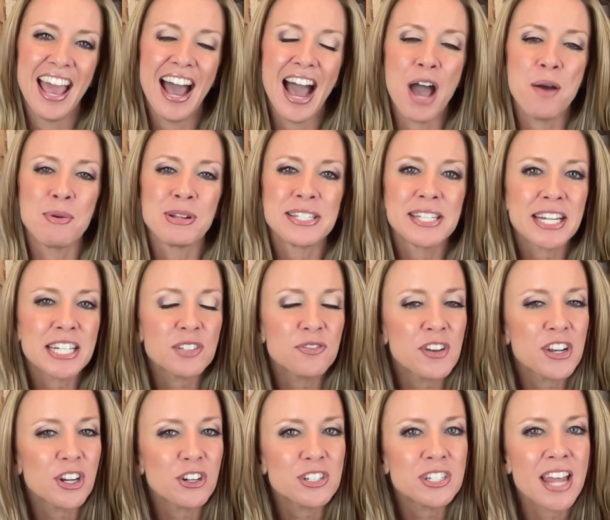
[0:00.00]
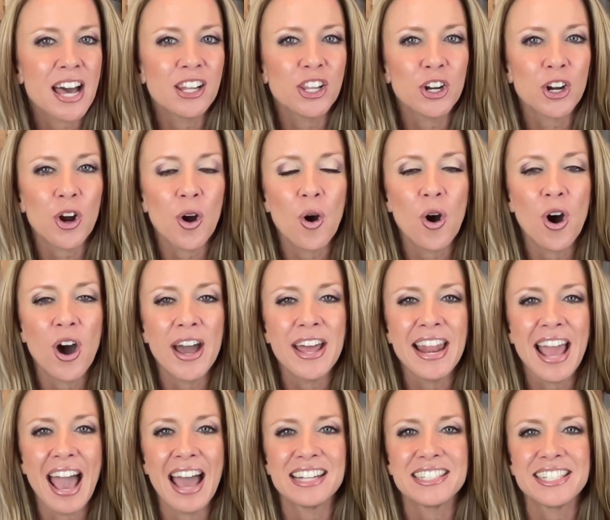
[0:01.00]
I'm a six figure seller on
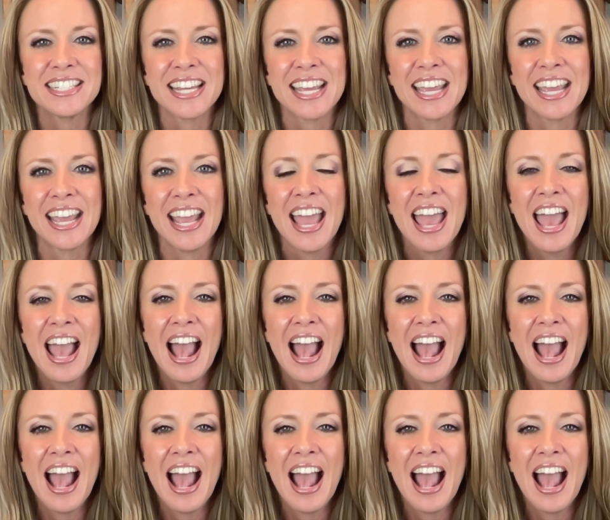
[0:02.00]
Etsy,